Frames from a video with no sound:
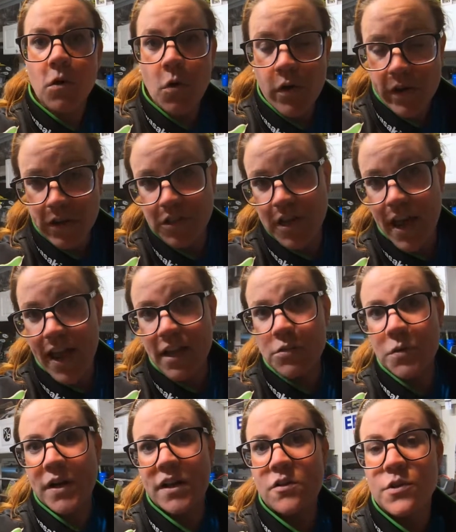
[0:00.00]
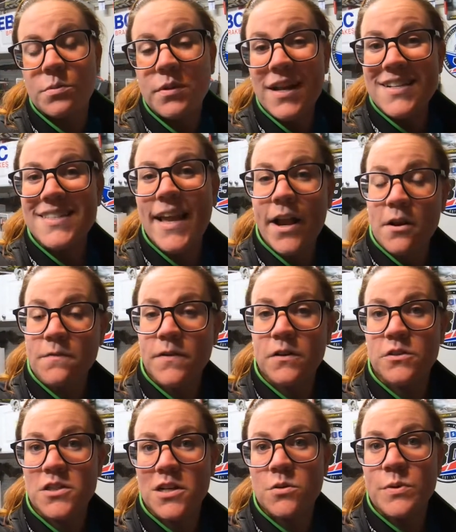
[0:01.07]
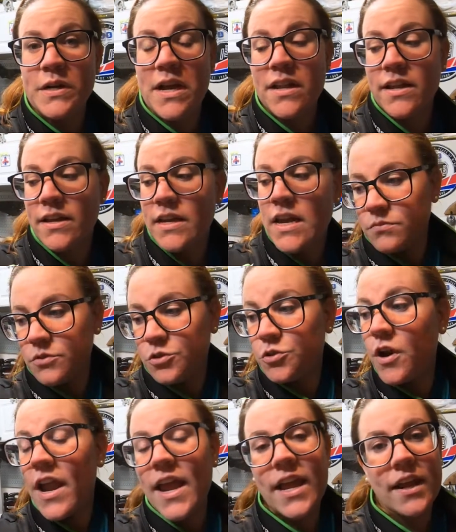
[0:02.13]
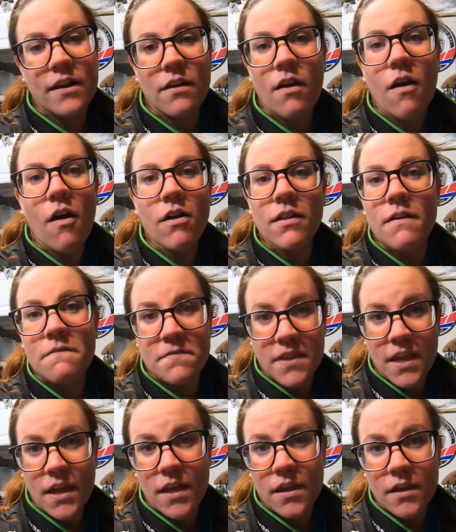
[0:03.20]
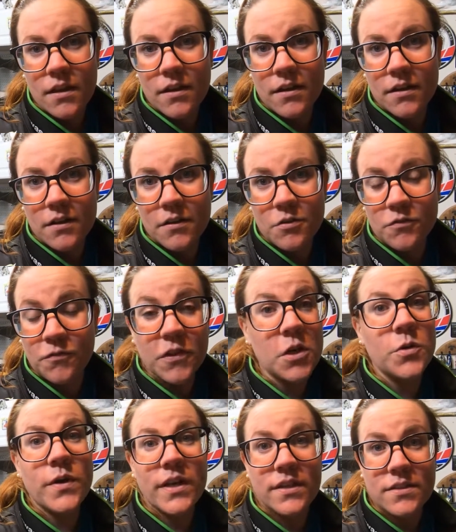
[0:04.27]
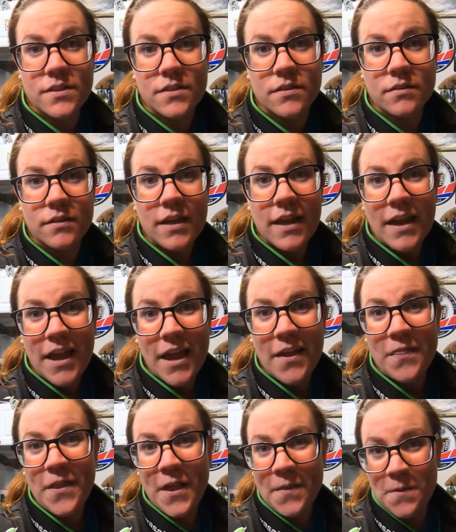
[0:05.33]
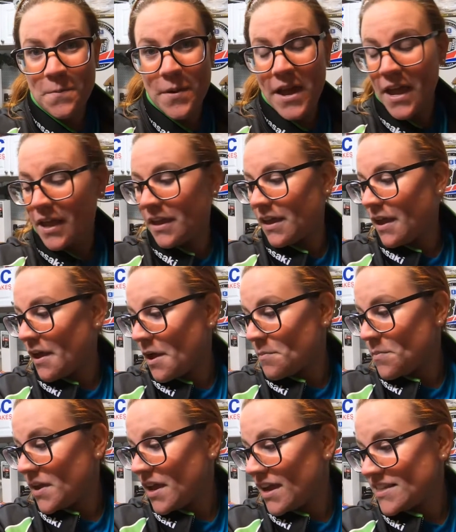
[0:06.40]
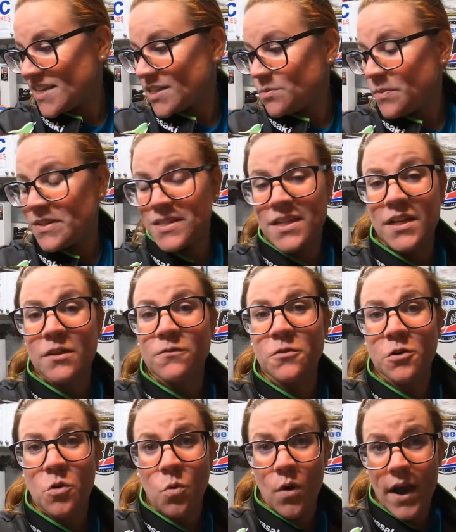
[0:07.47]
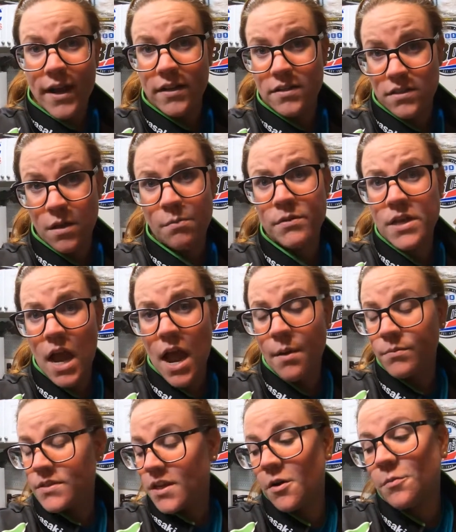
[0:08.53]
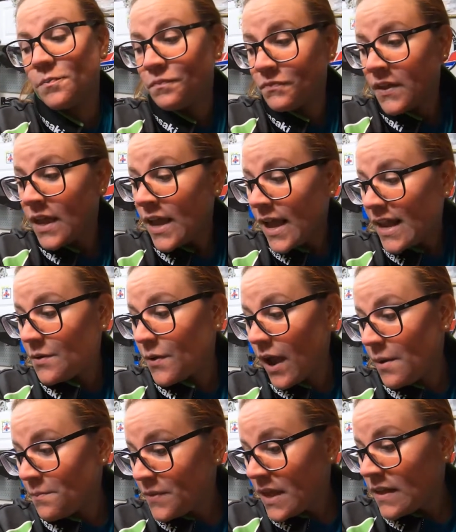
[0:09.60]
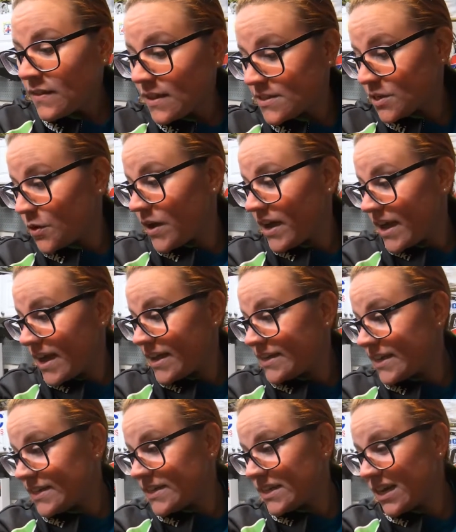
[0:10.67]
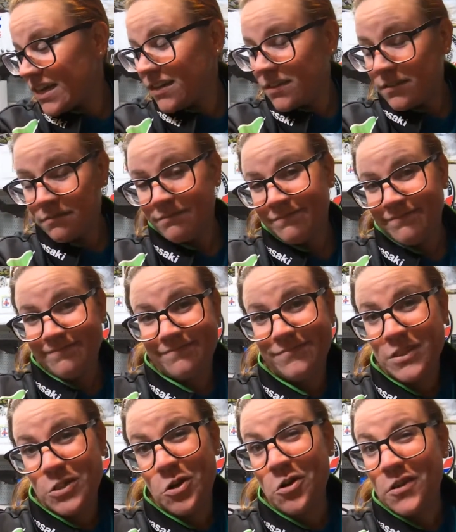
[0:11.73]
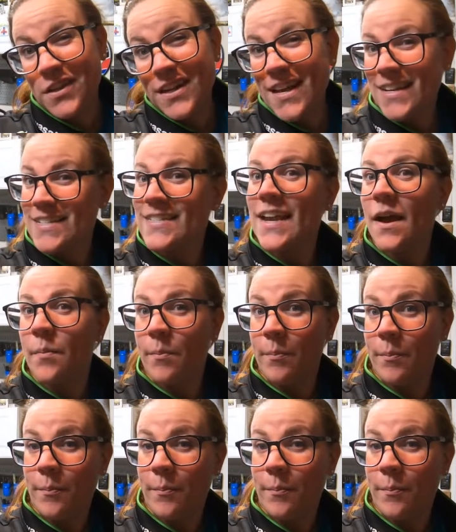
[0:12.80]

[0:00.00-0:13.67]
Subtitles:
oil change. We're gonna replace the air filter. We're gonna drain all of the fluids in the bike because it's been sitting for quite some time. So anyway, let's go ahead and start on the next step.